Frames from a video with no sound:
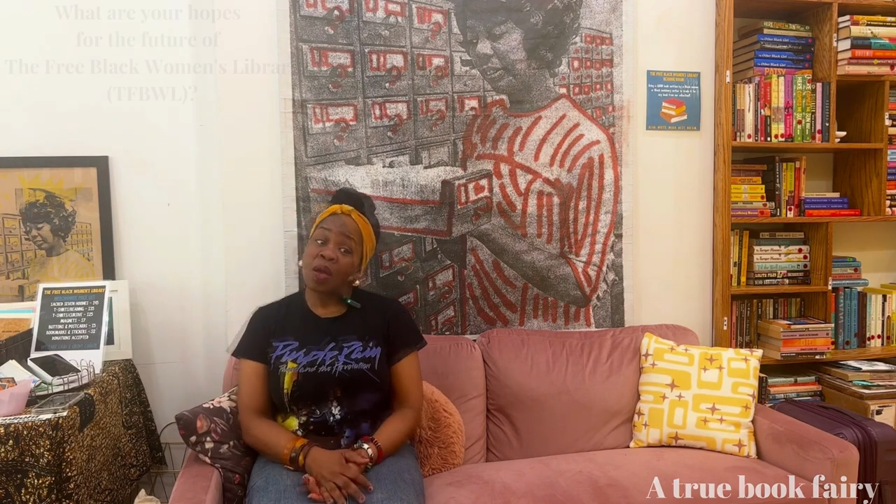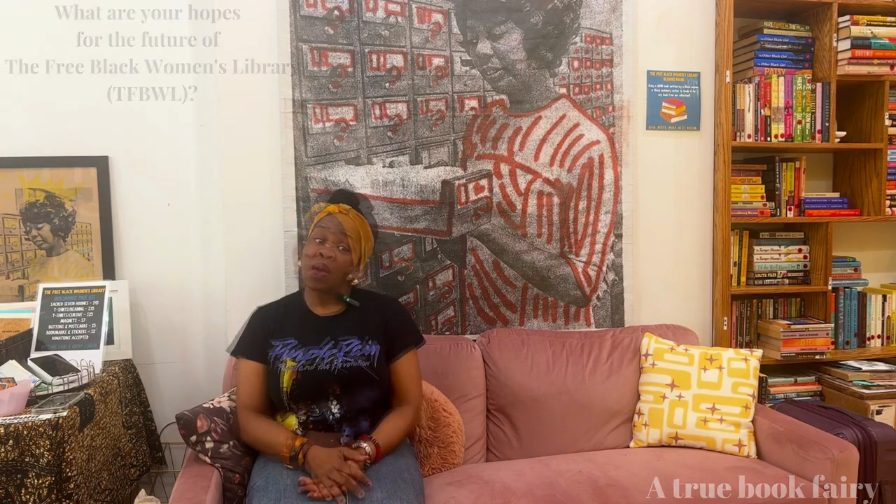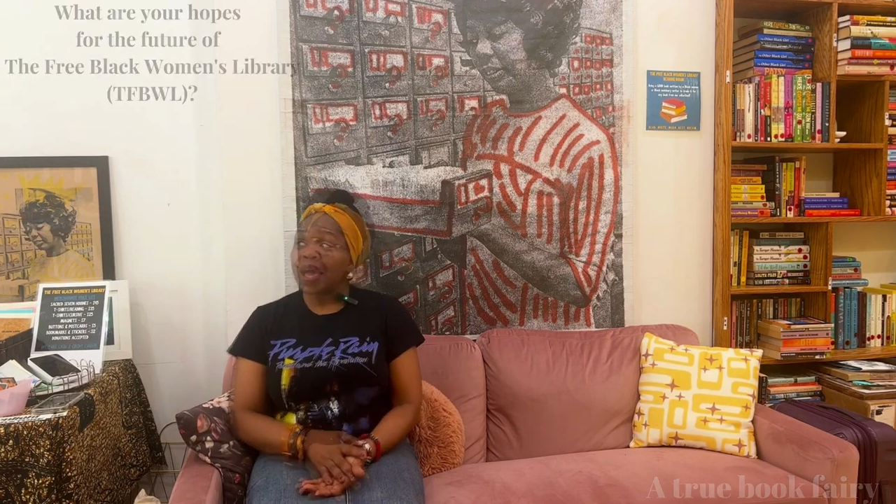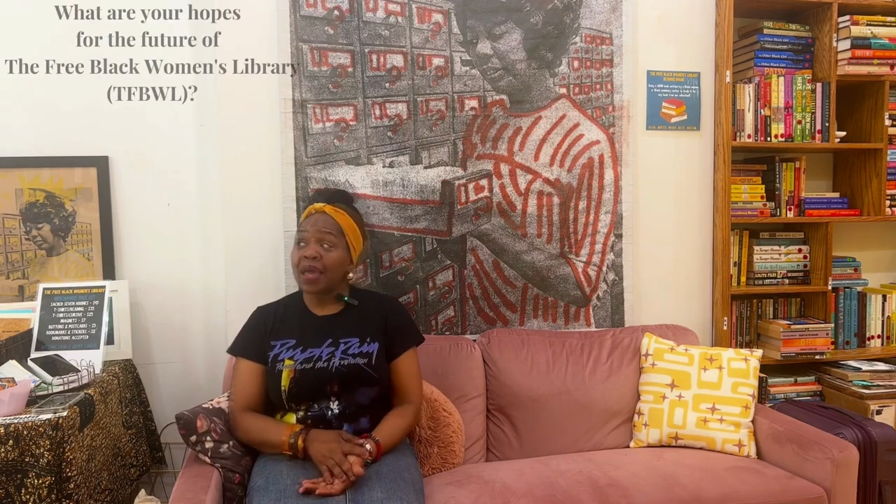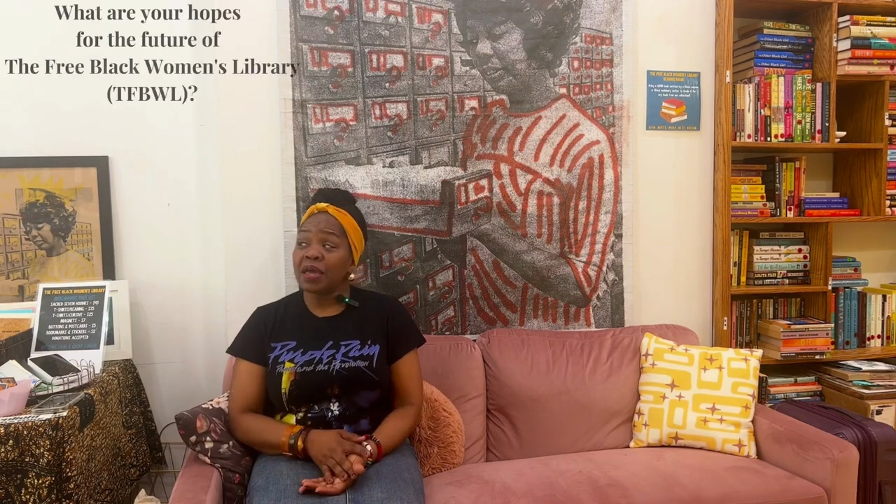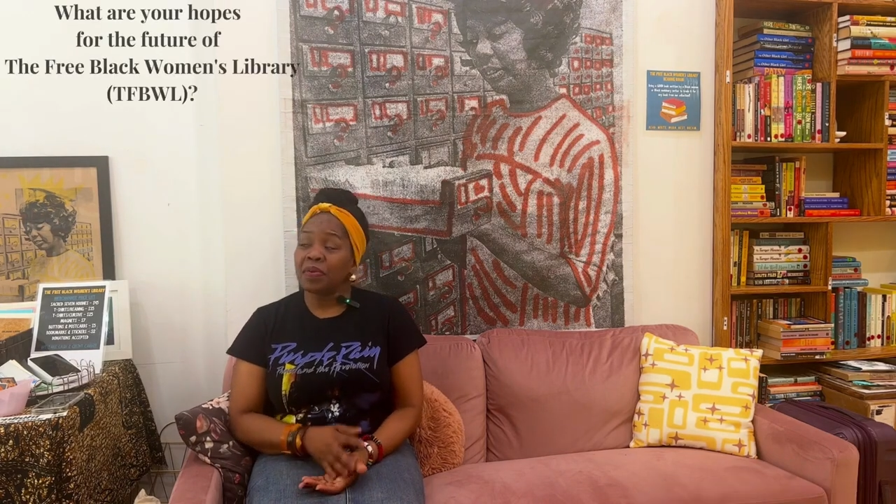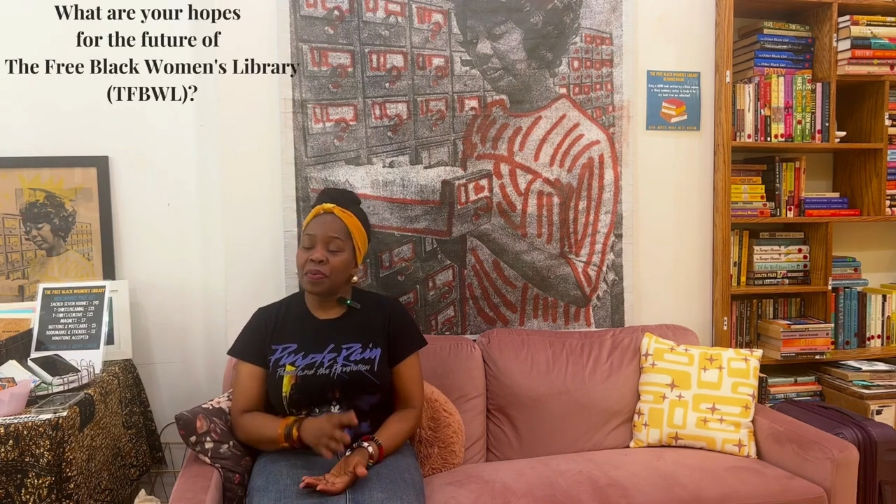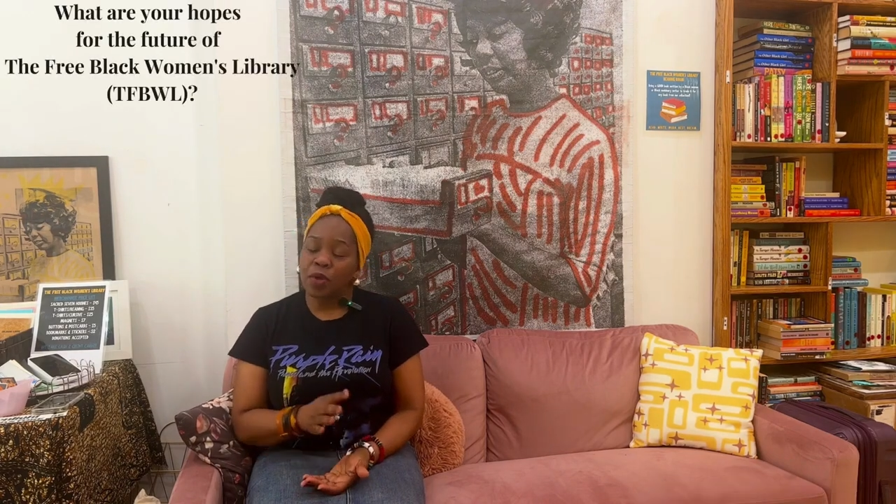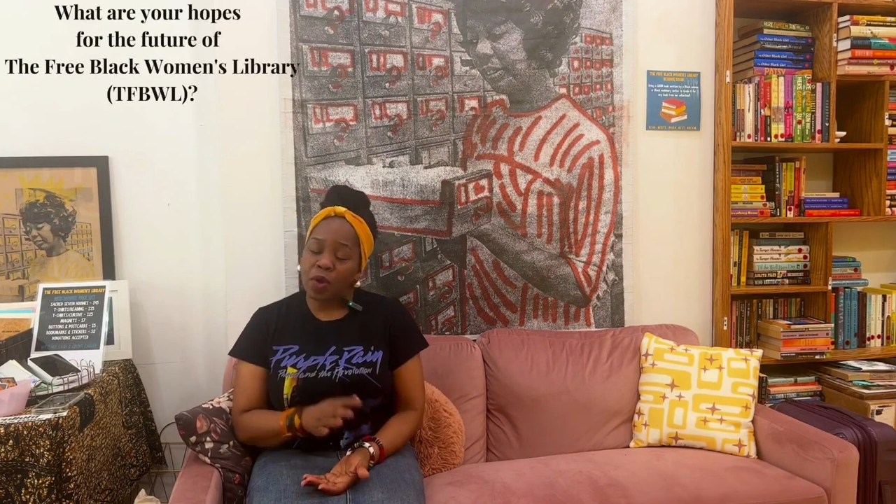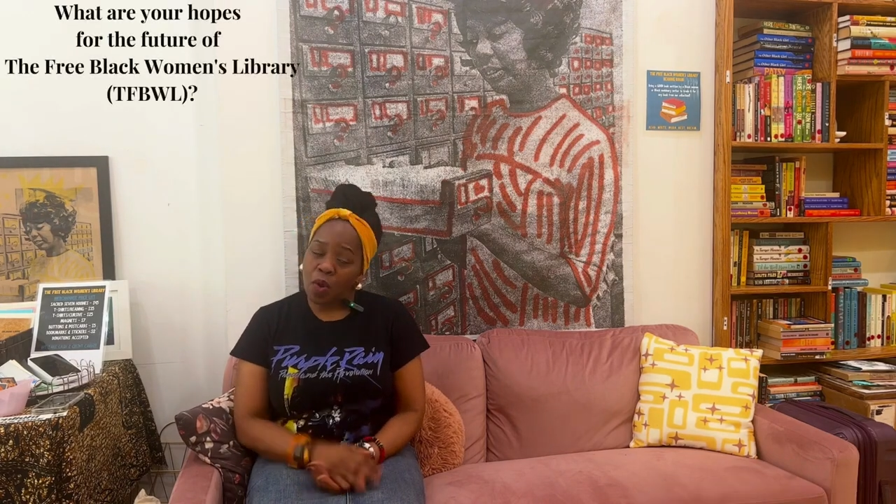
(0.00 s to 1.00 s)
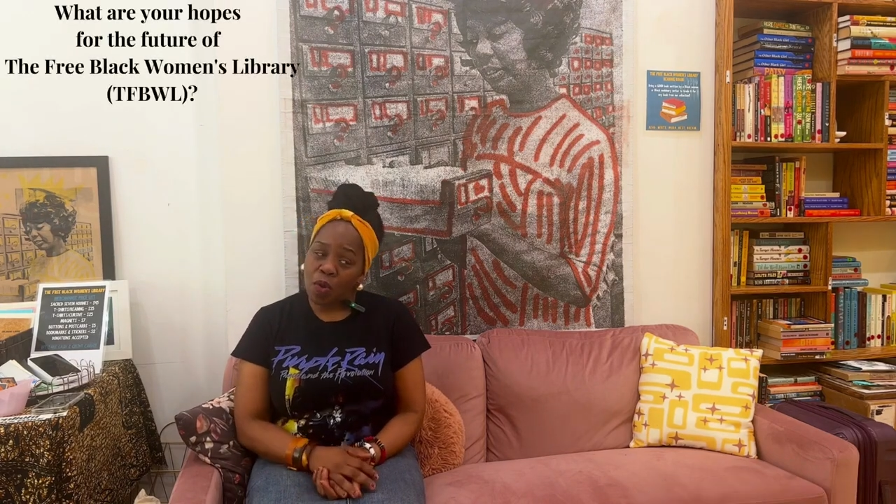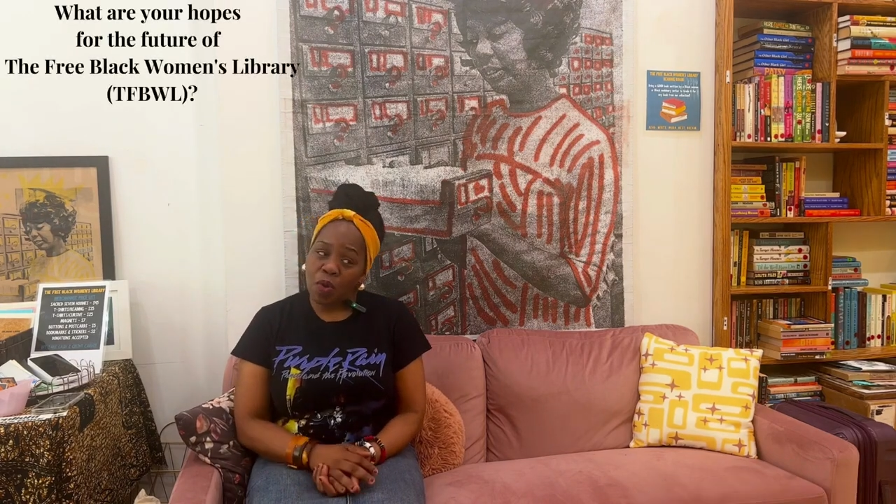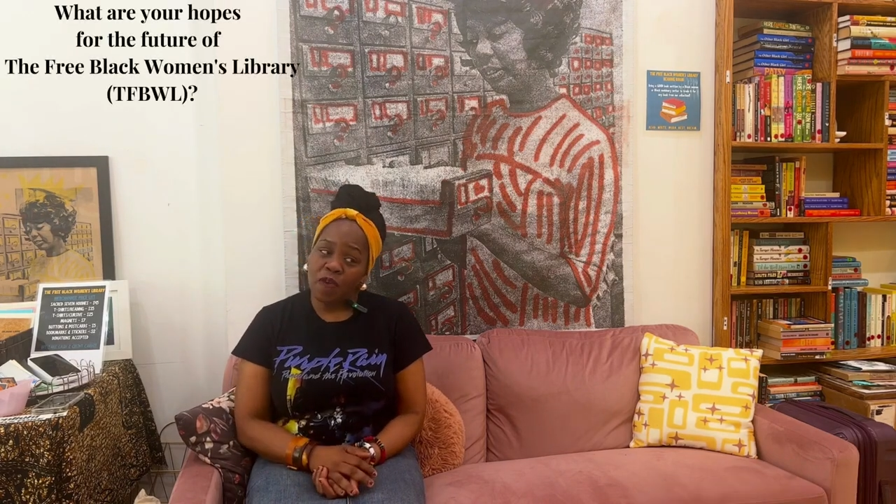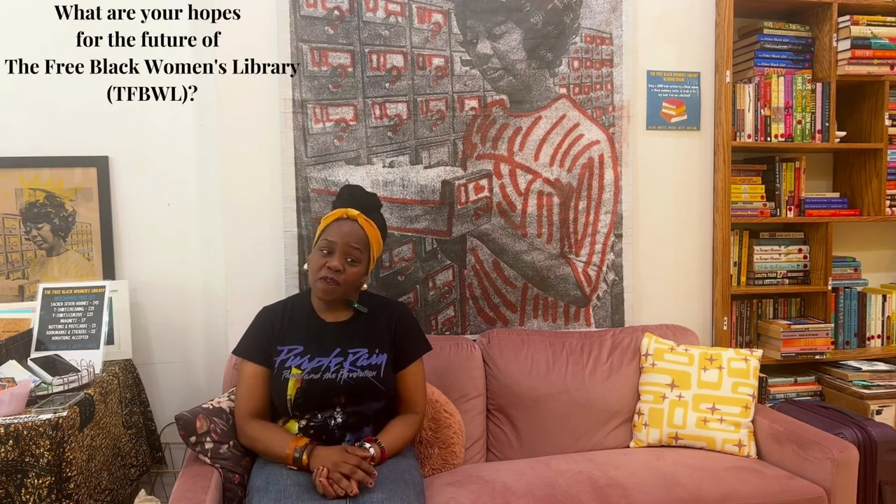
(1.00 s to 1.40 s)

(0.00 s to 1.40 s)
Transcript: My goal